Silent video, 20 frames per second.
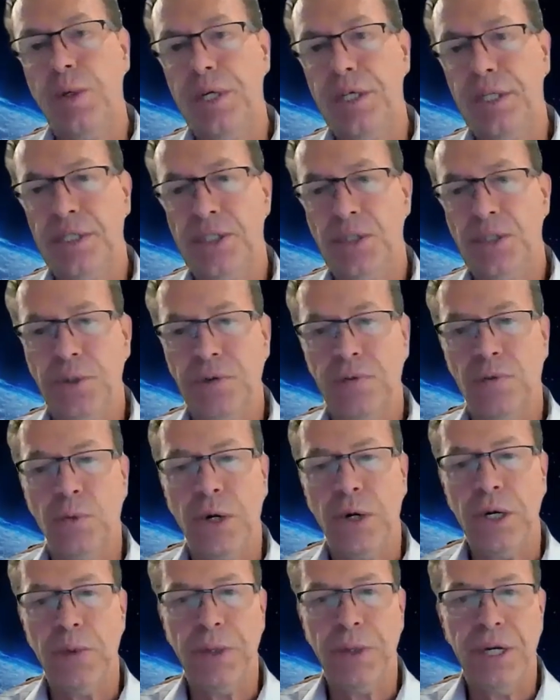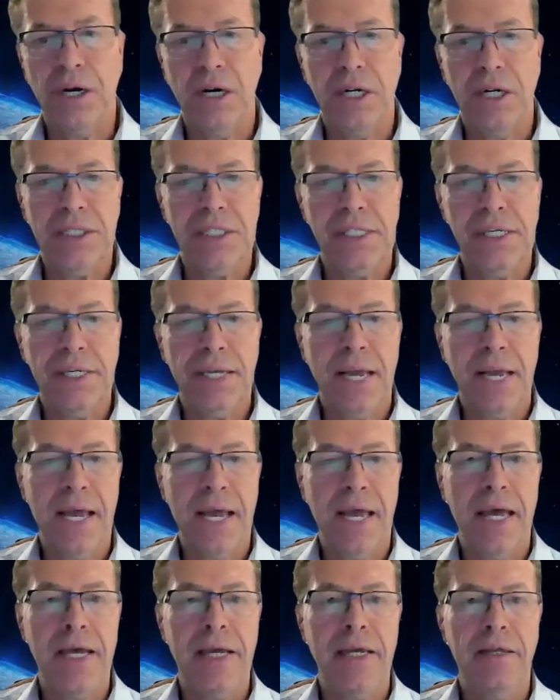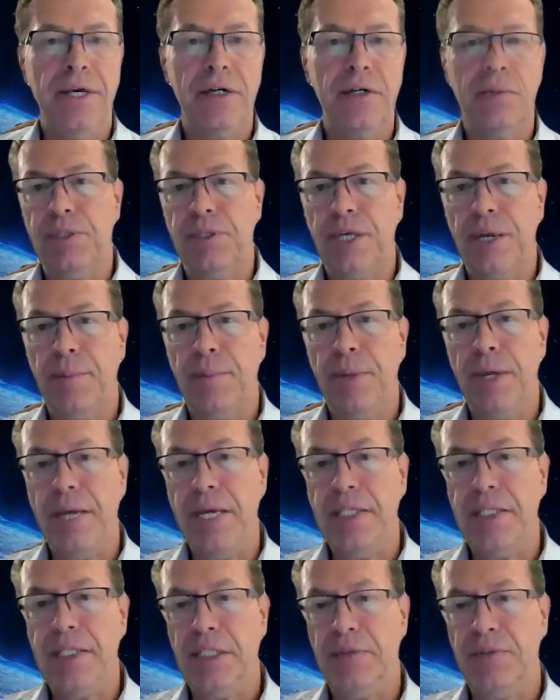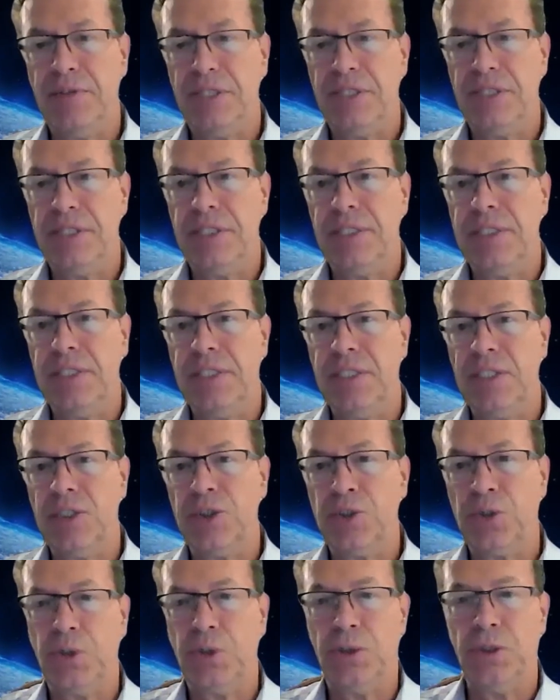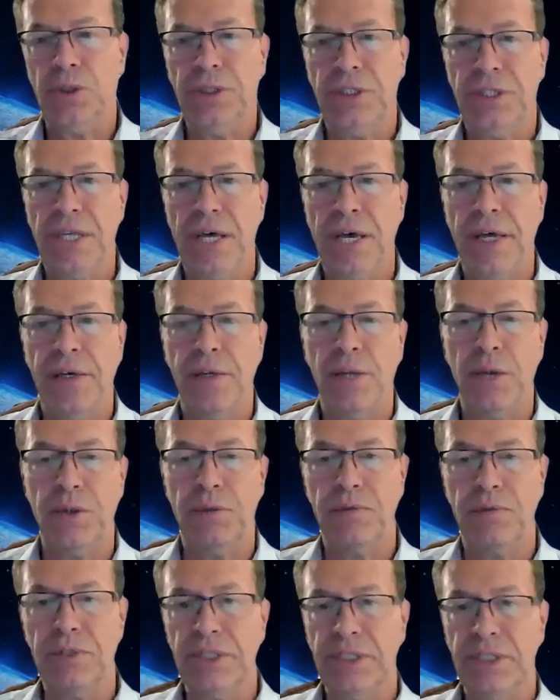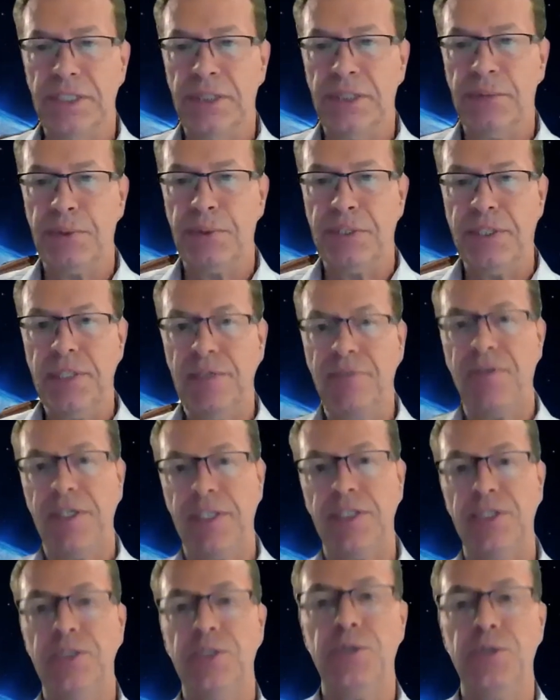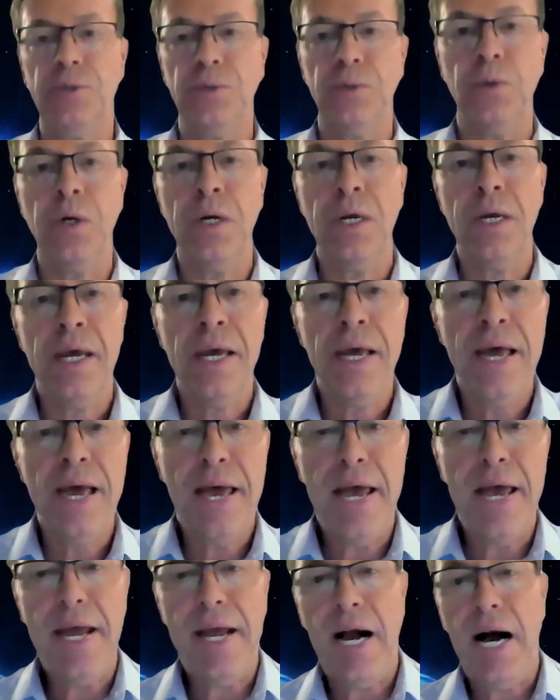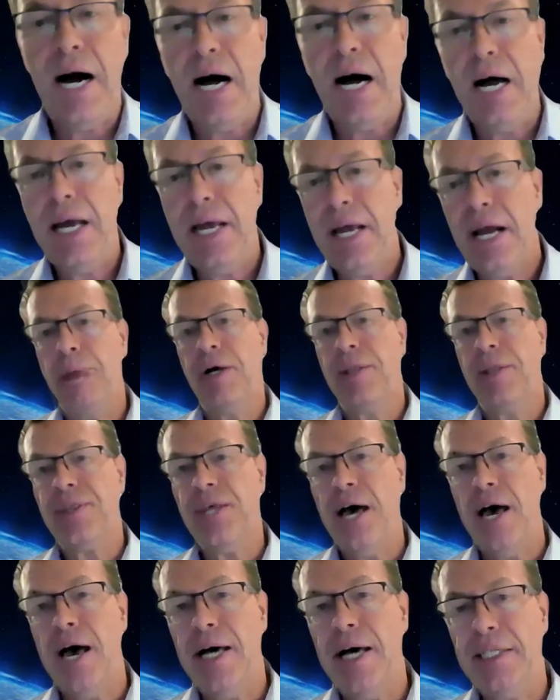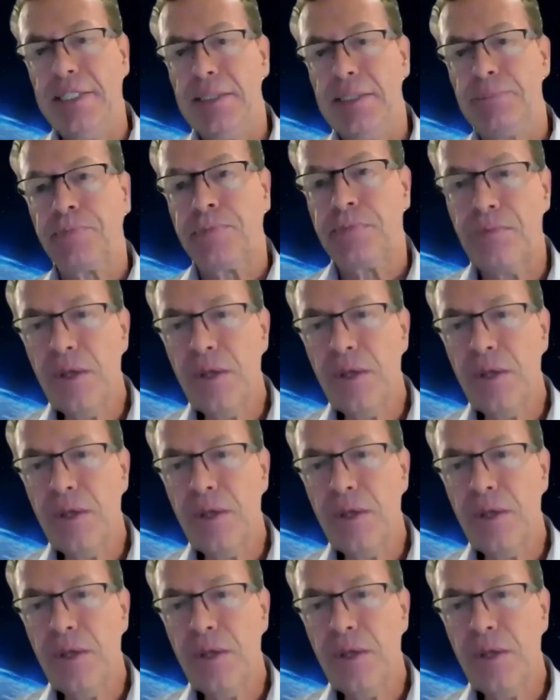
with sort of where we are today, there's a base of existing controls that weren't really specific to AI, but that